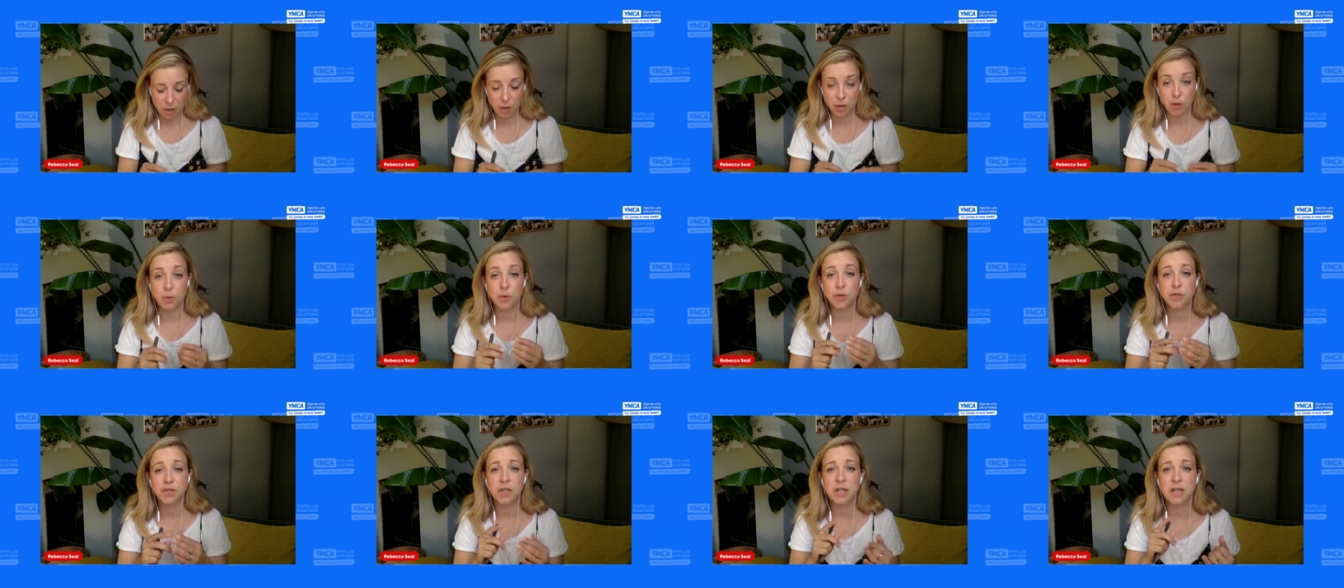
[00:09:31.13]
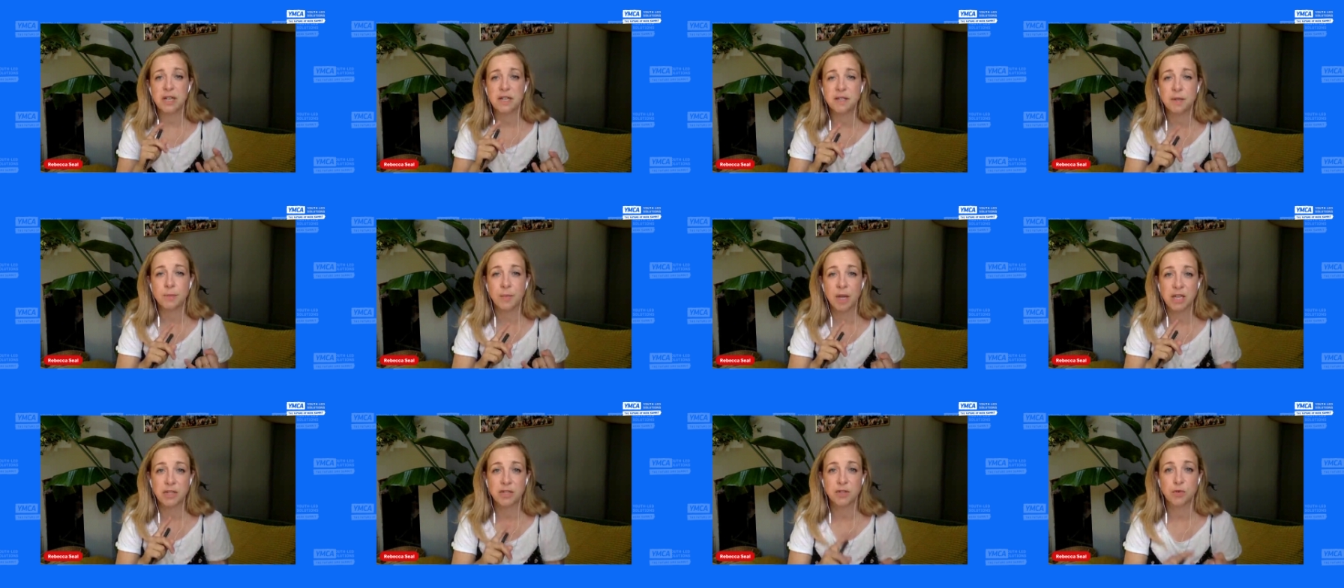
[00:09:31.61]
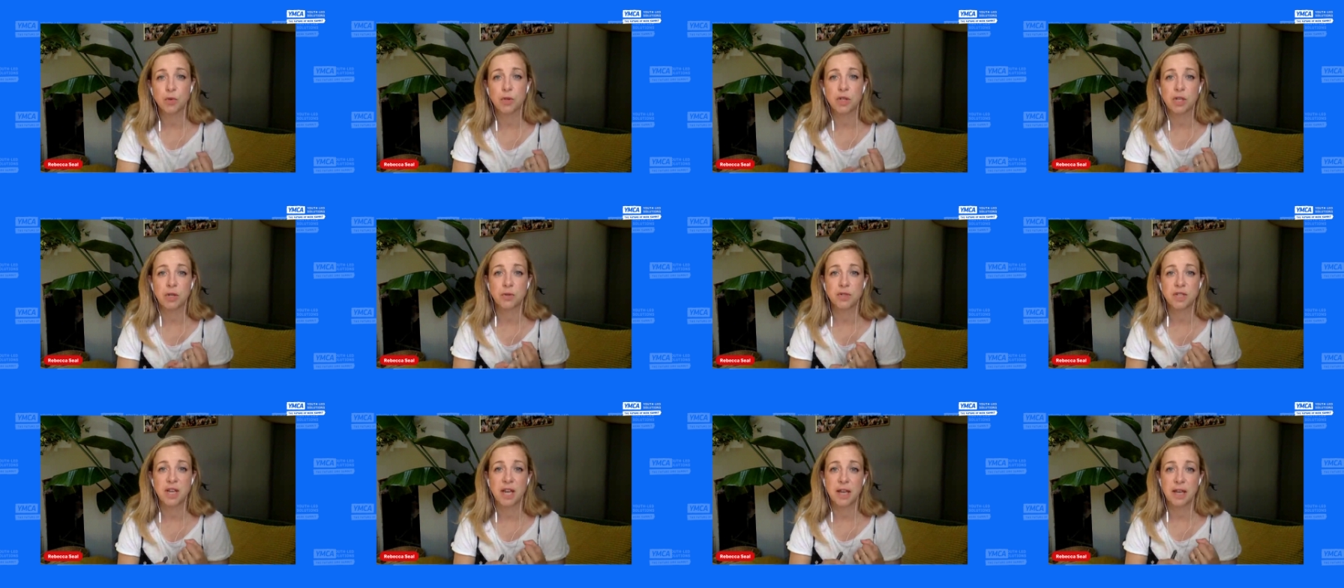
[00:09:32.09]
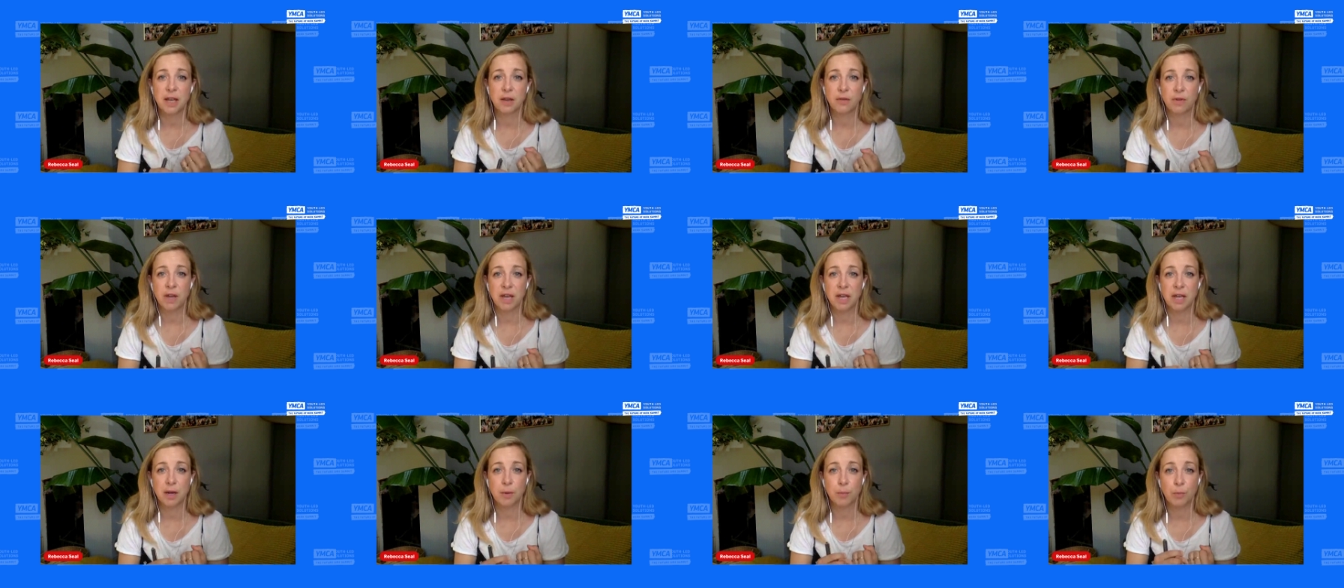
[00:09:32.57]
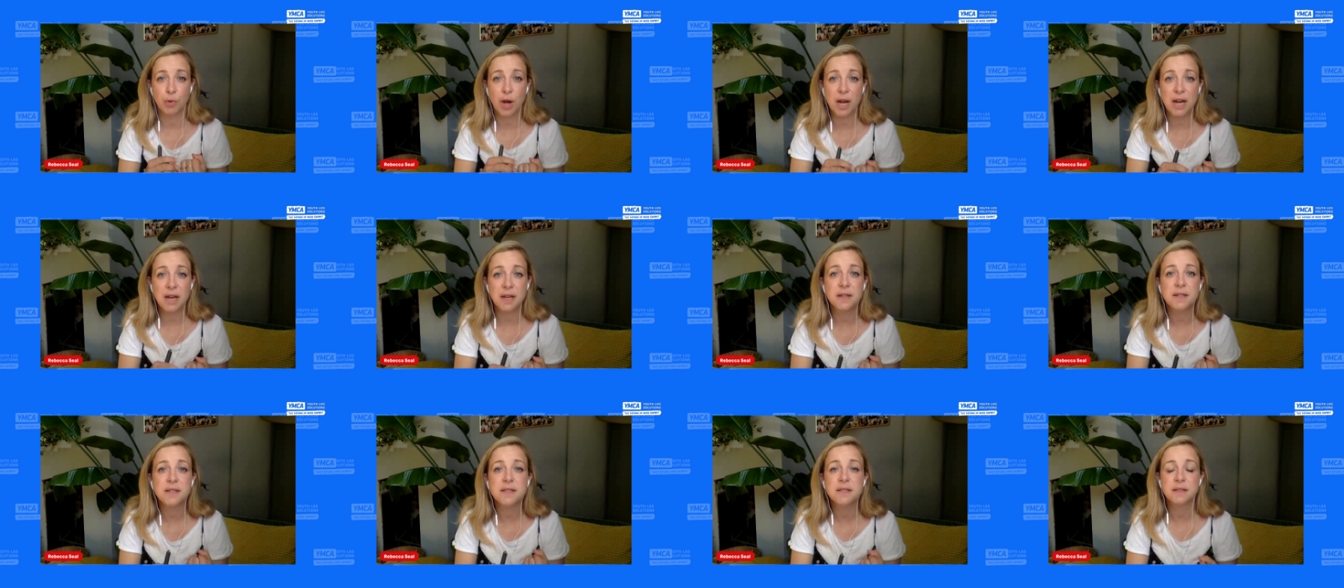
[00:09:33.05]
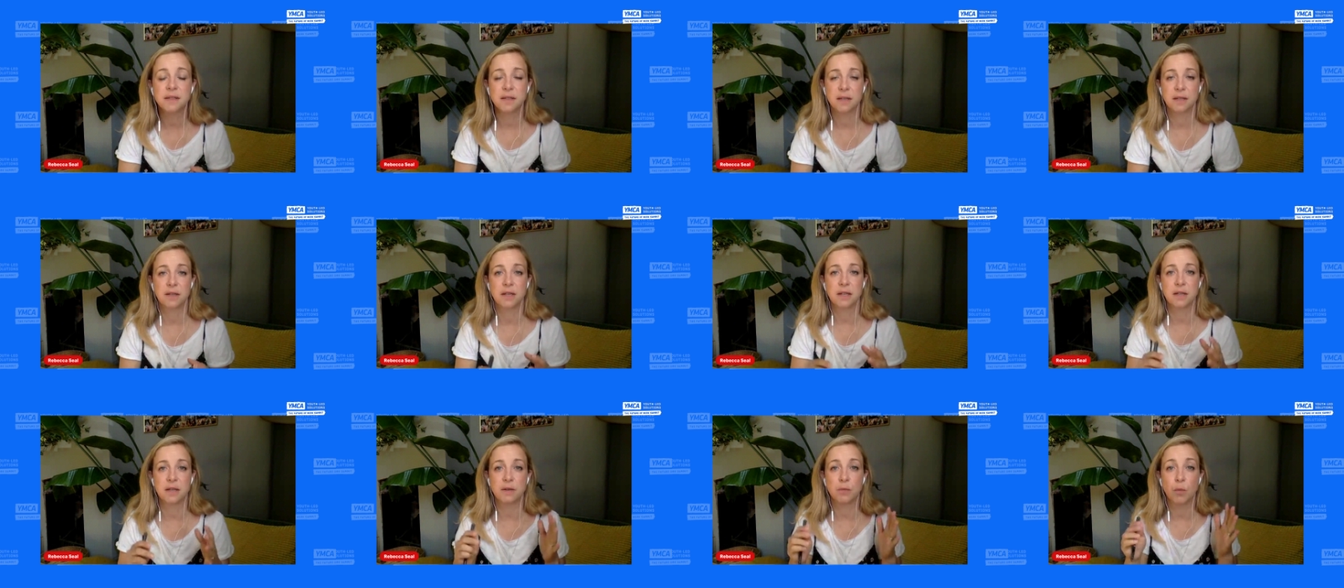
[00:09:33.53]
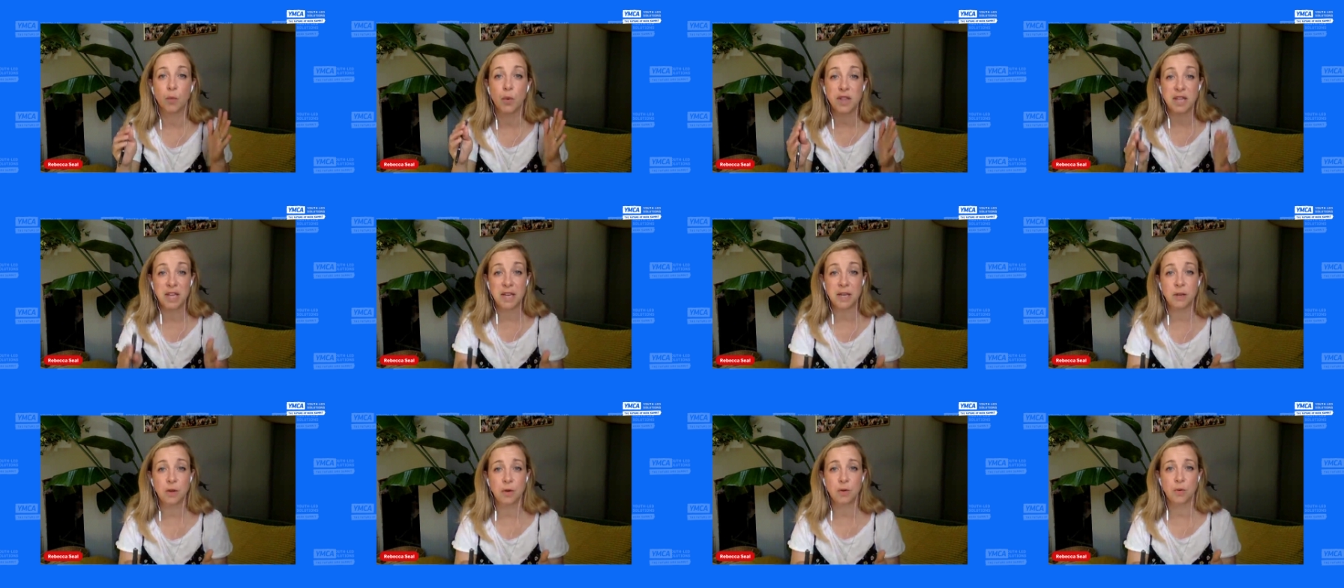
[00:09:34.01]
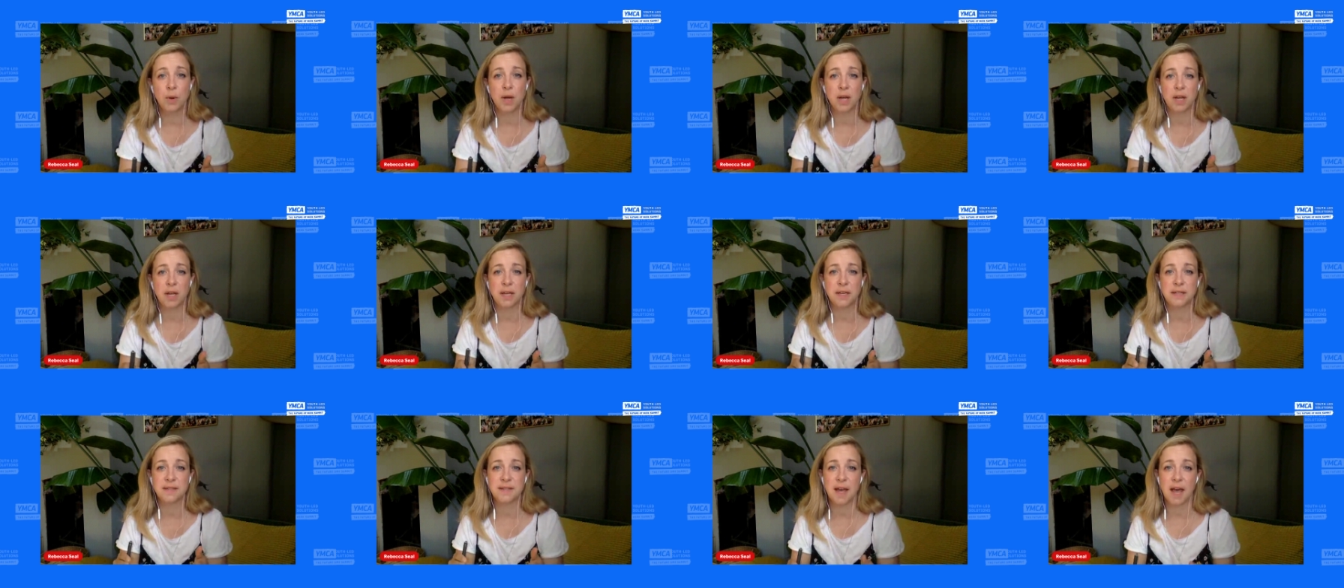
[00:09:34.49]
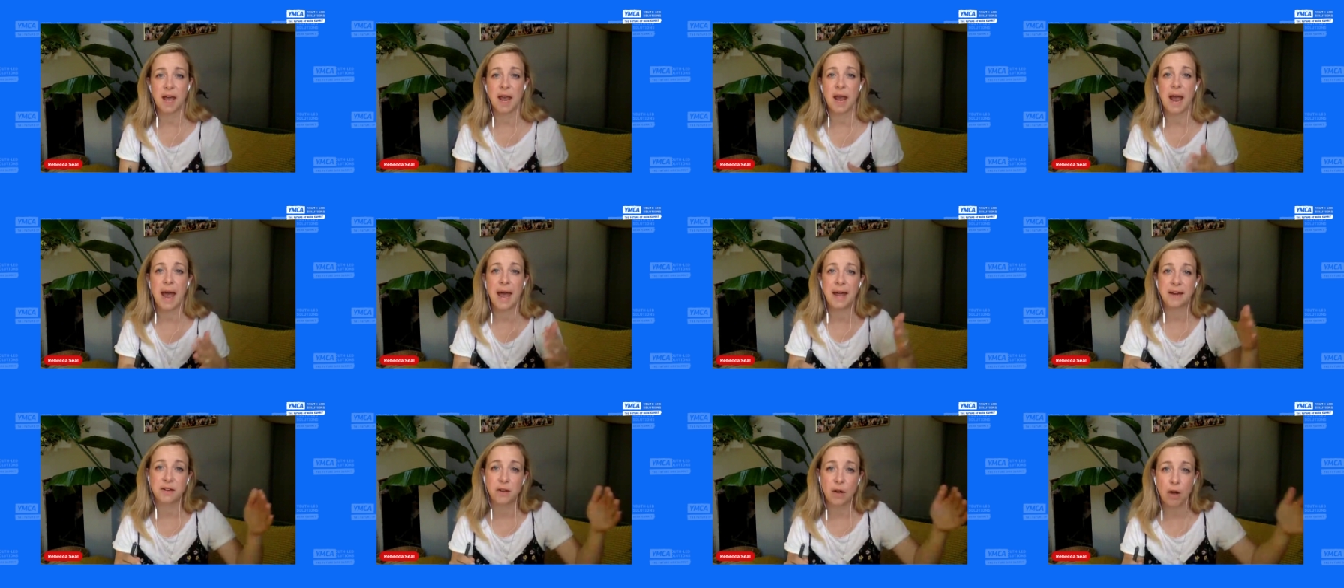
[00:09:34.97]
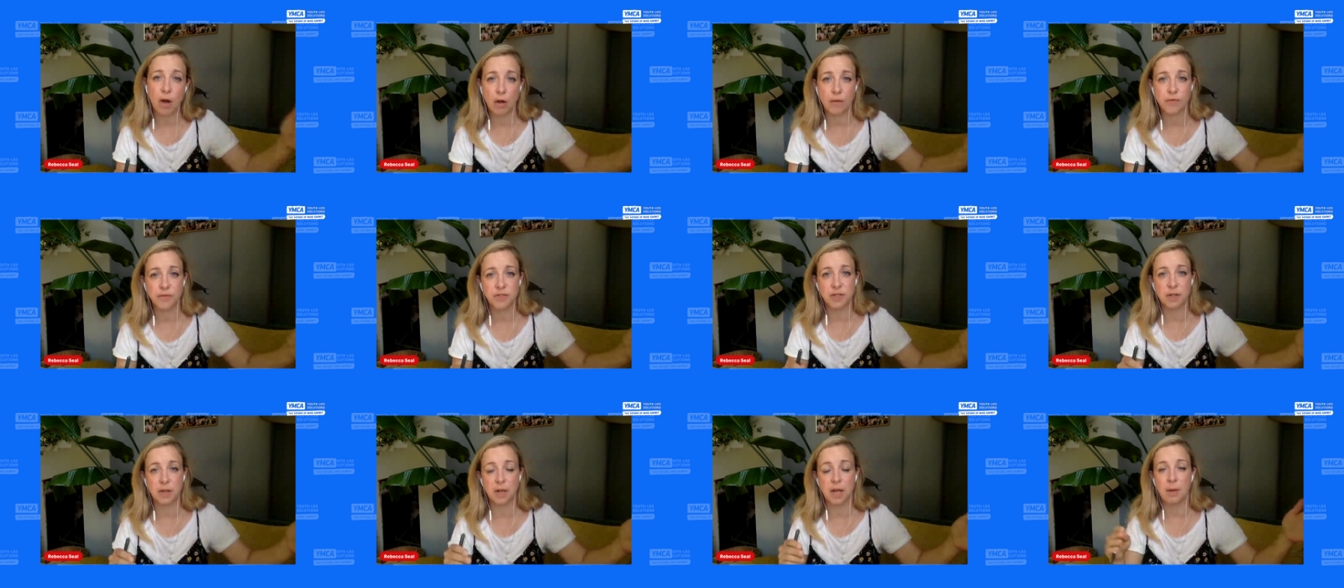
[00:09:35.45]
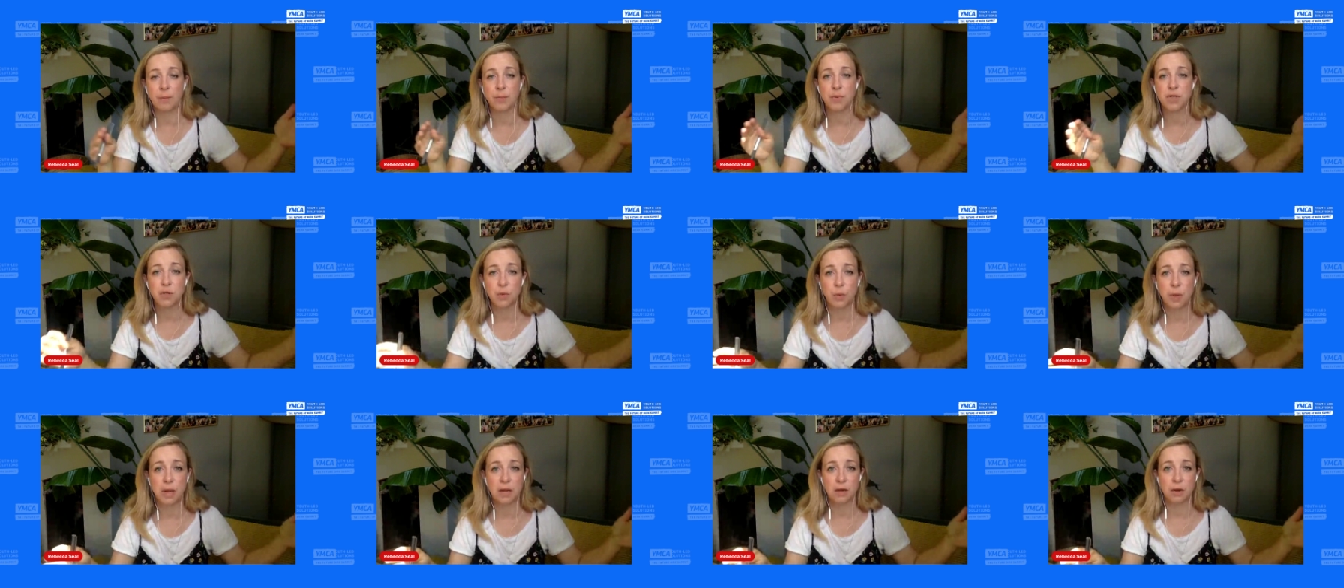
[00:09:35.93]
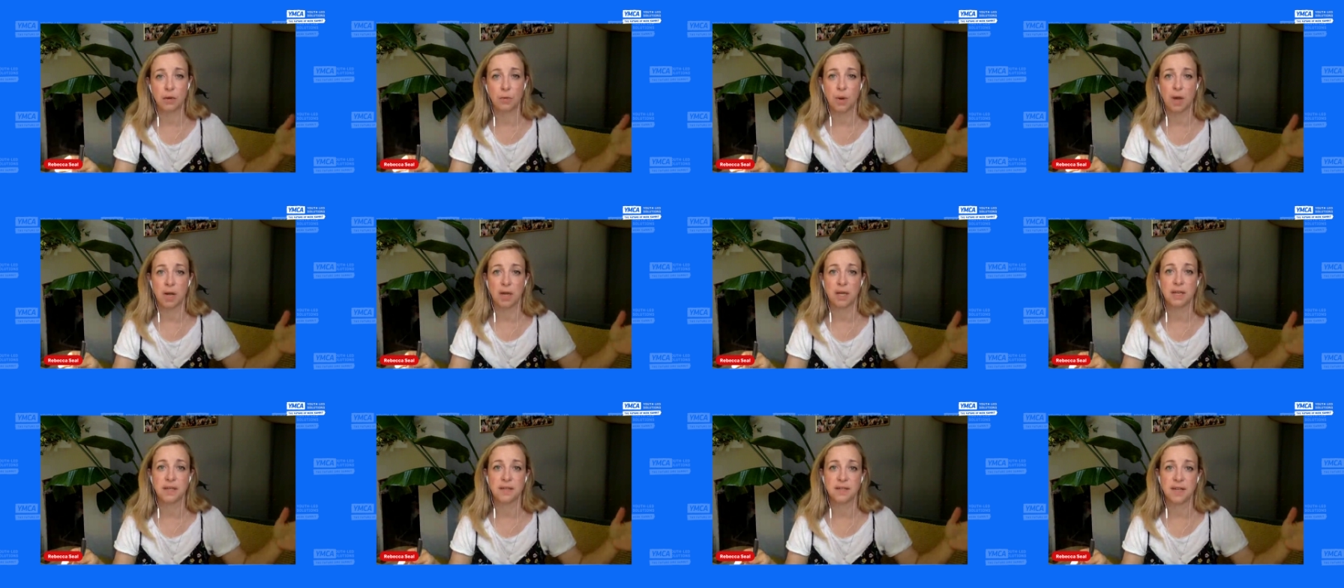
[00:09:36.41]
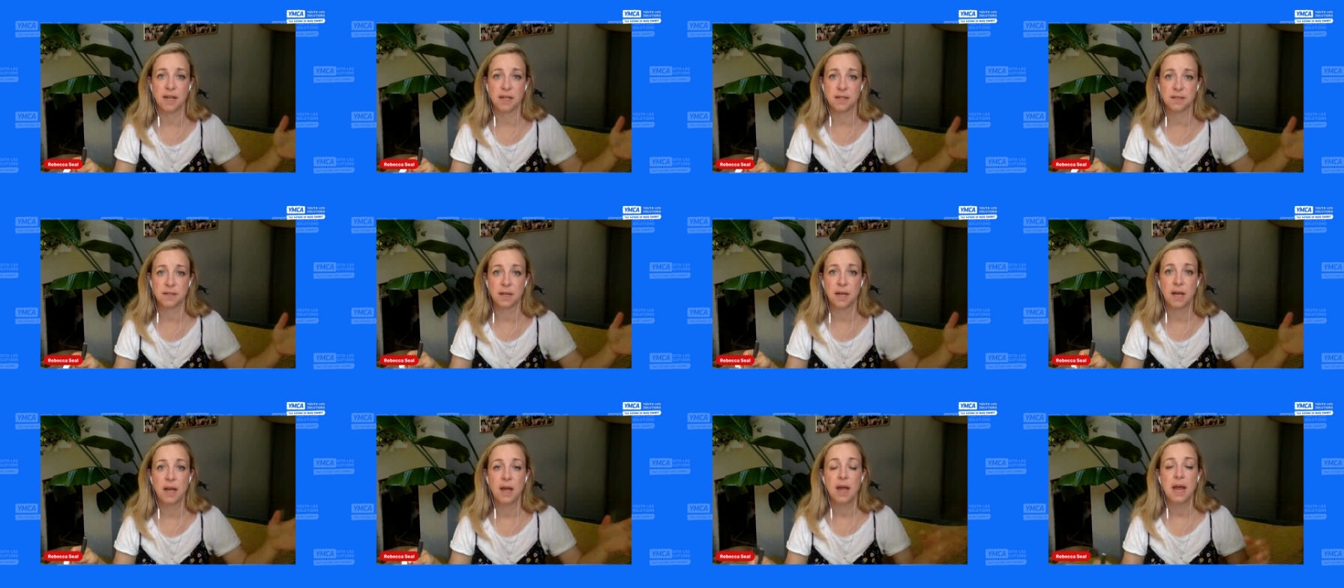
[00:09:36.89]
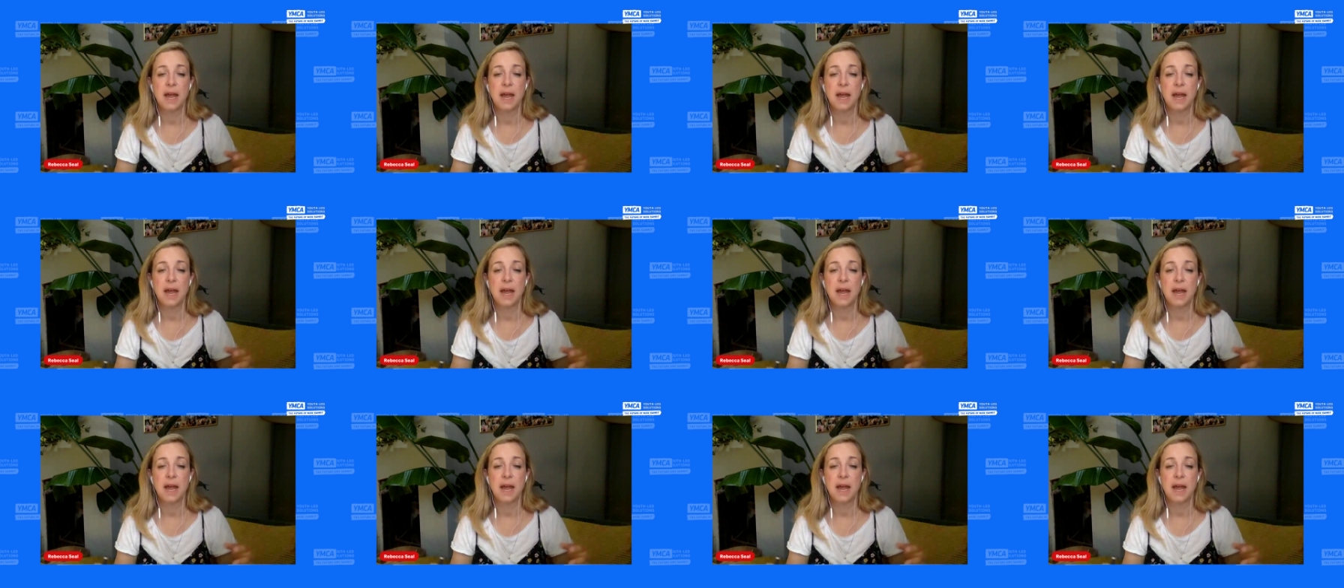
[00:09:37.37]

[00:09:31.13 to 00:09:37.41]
You also need to make sure that you're taking regular breaks, that within your working day and after and between your working days.